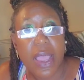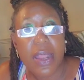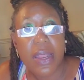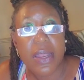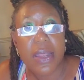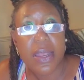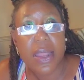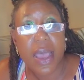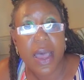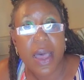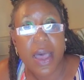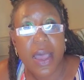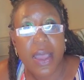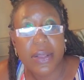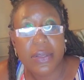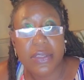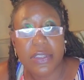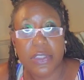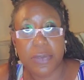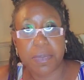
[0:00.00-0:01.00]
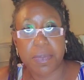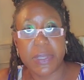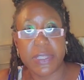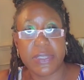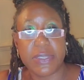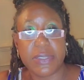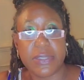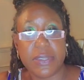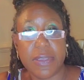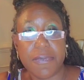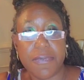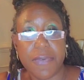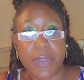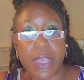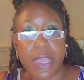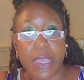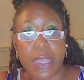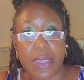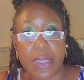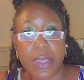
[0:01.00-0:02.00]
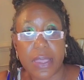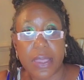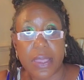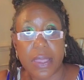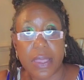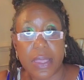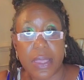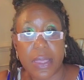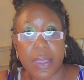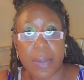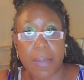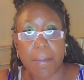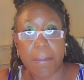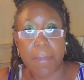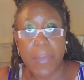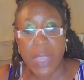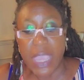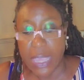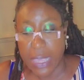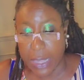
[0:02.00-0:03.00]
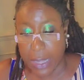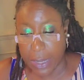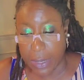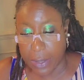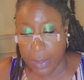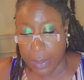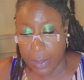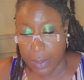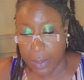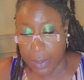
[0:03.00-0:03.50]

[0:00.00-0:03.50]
non-specific mean?